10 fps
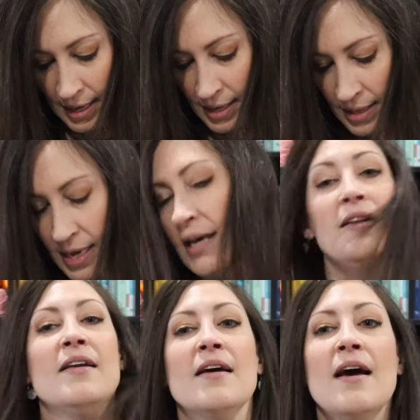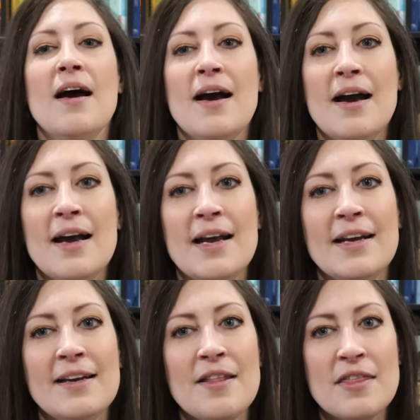then
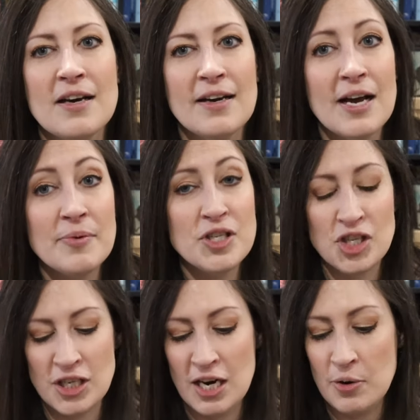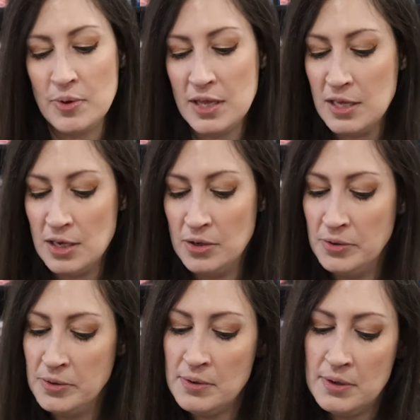I thought I would share with
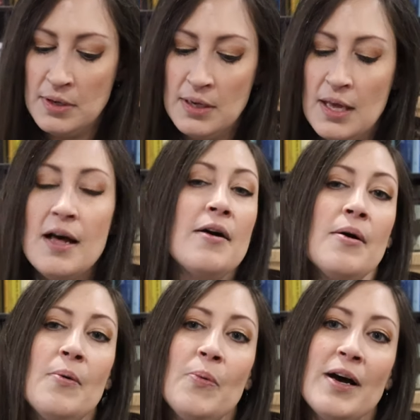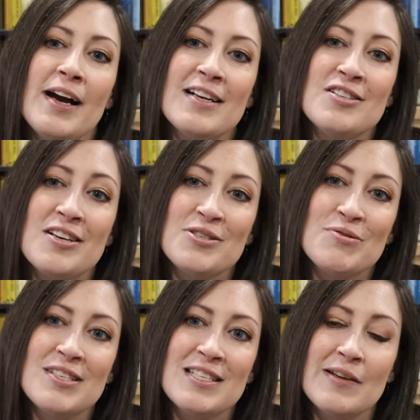you what I just
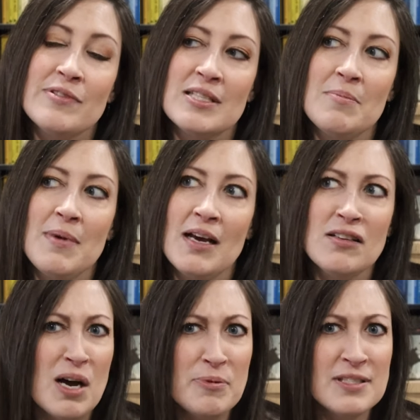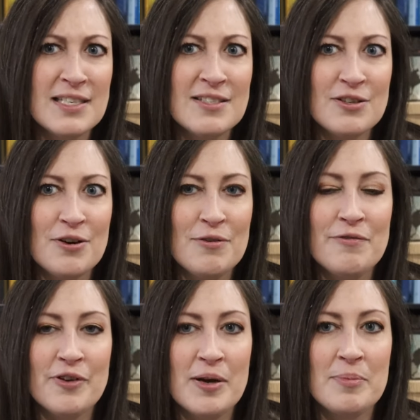received in the mail a couple days ago
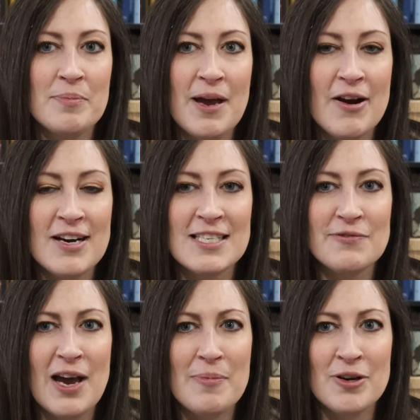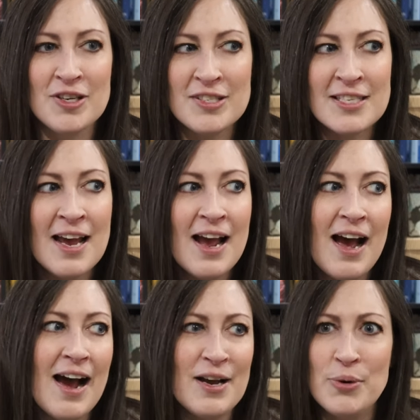from Paradise Fibers.
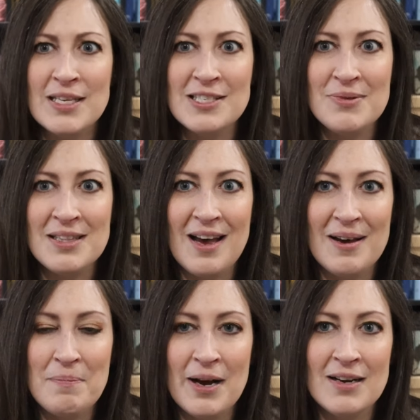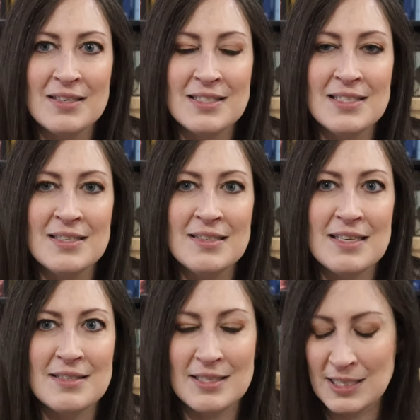I quit doing the unboxings
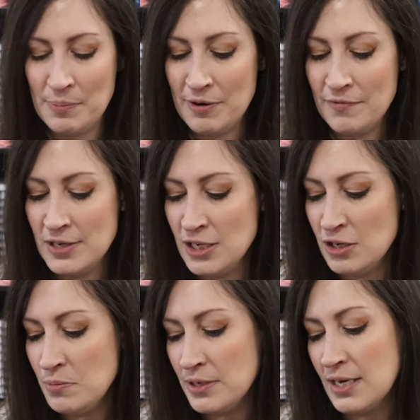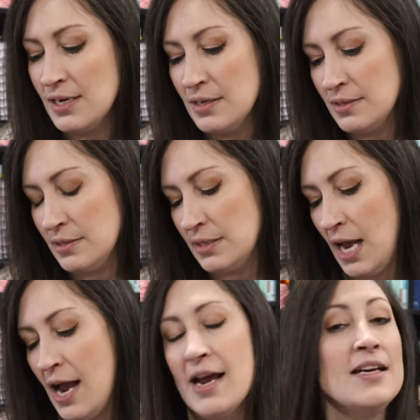as a separate video because
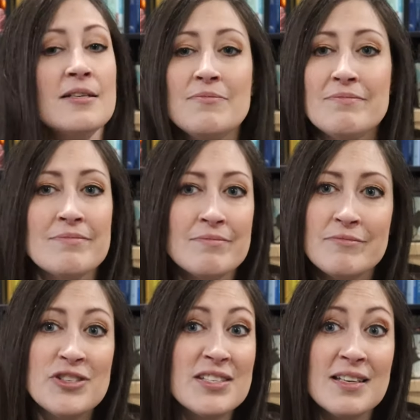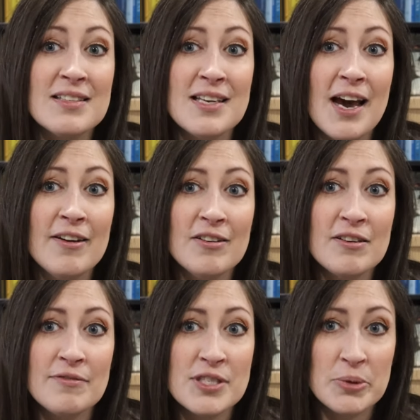I just got tired
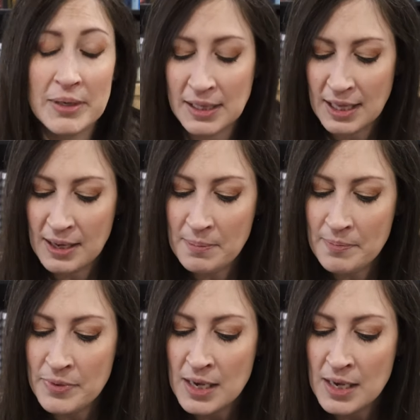of doing them.